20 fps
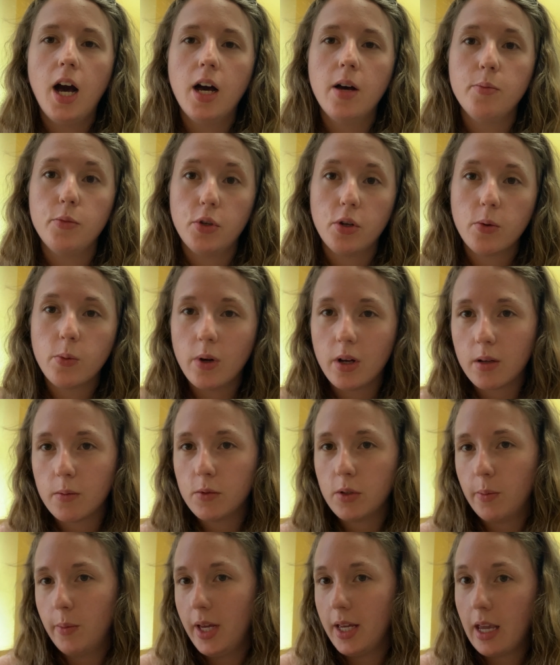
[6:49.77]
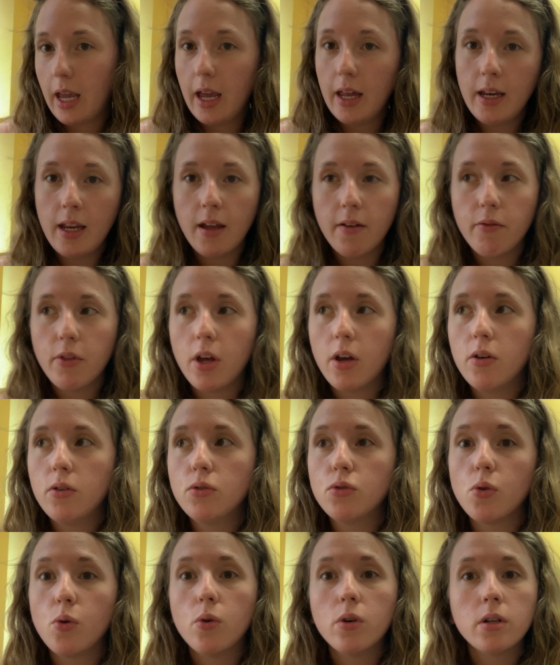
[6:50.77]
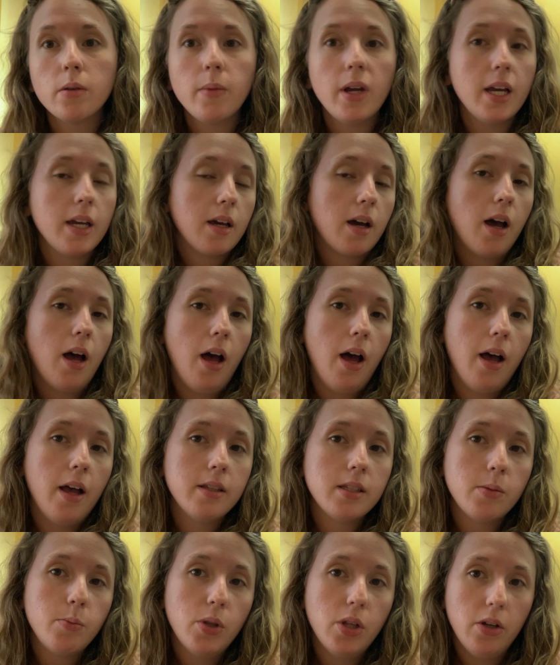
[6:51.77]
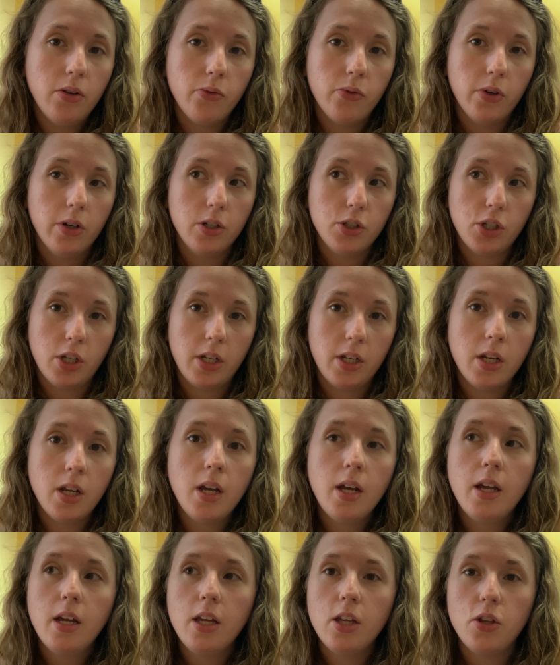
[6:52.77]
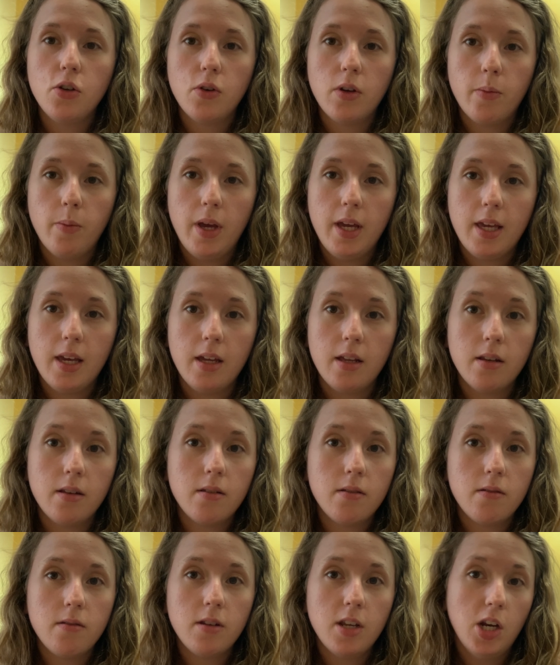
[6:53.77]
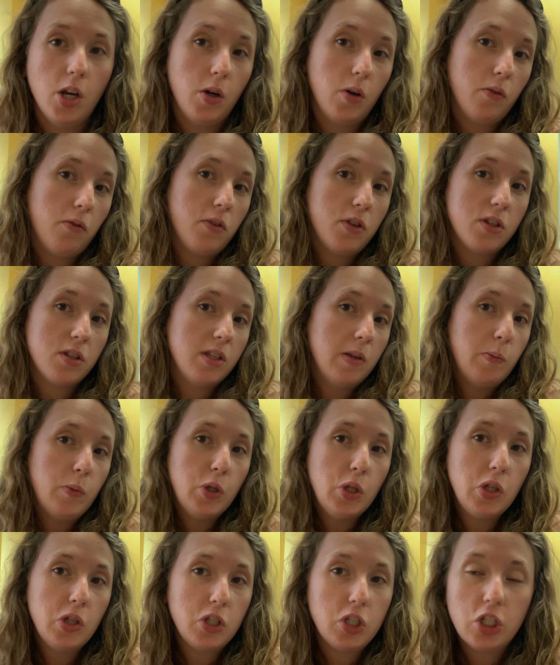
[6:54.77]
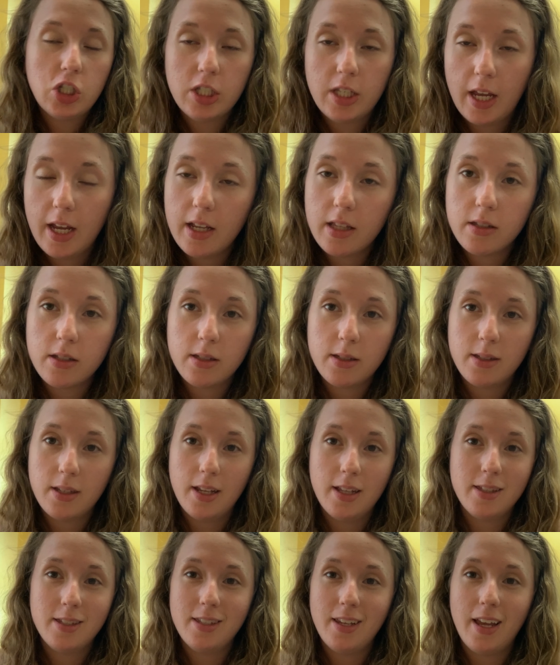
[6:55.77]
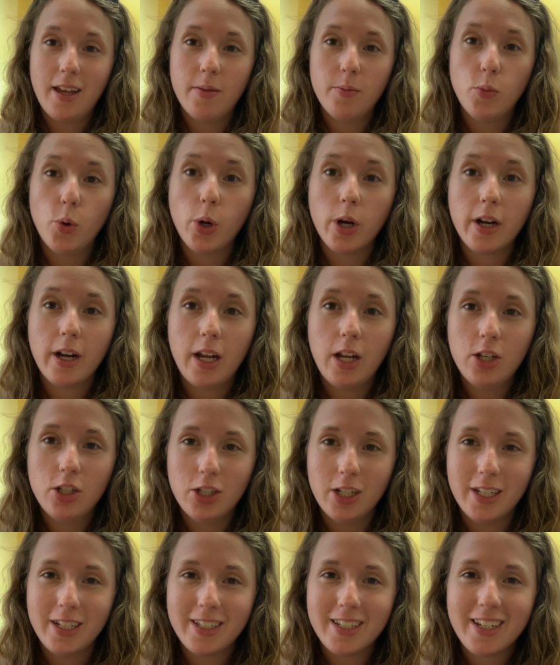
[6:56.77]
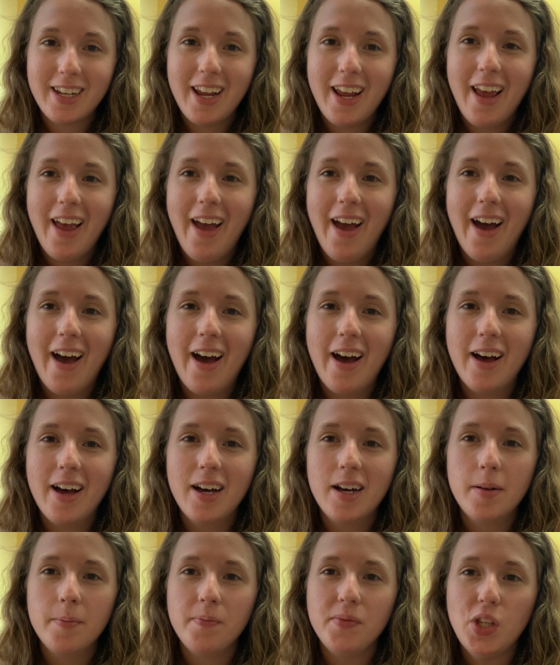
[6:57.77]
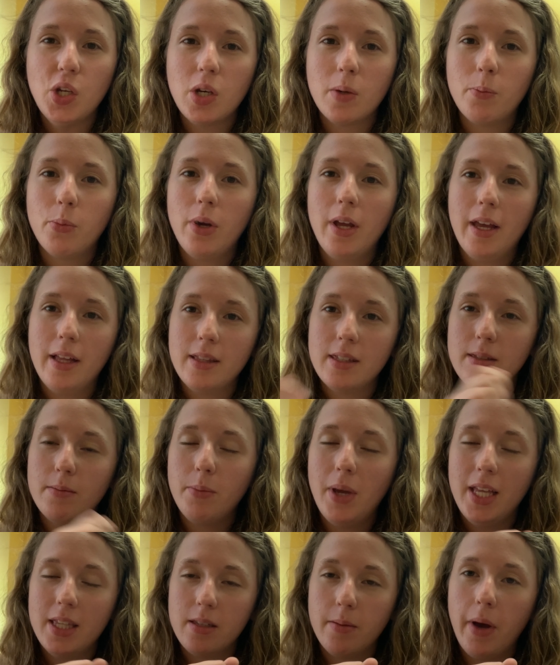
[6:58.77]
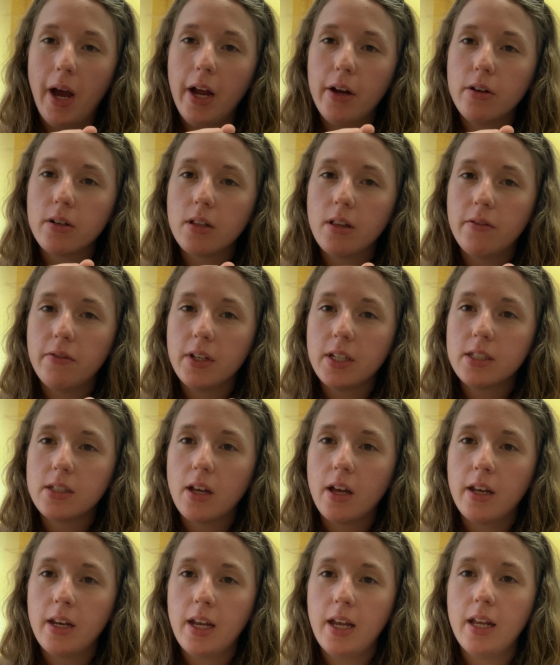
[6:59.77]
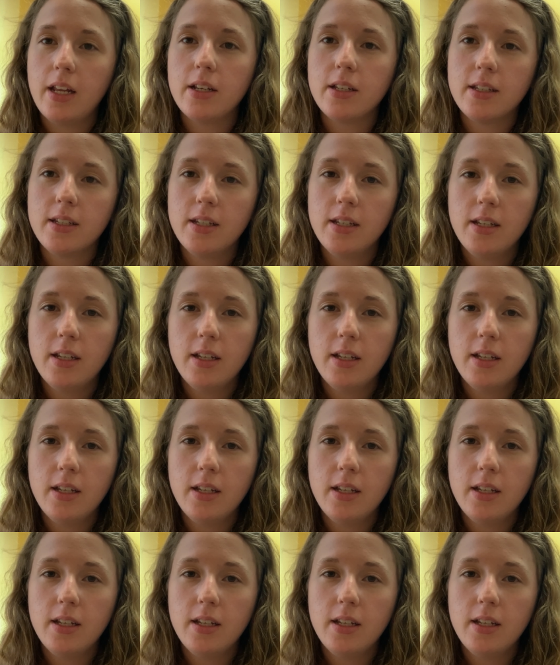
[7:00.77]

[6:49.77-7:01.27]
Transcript: You're welcome to make any of those or to make a simpler version. You can make it, if it's simple, just say it's more ancient. You can paint some hieroglyphics on it.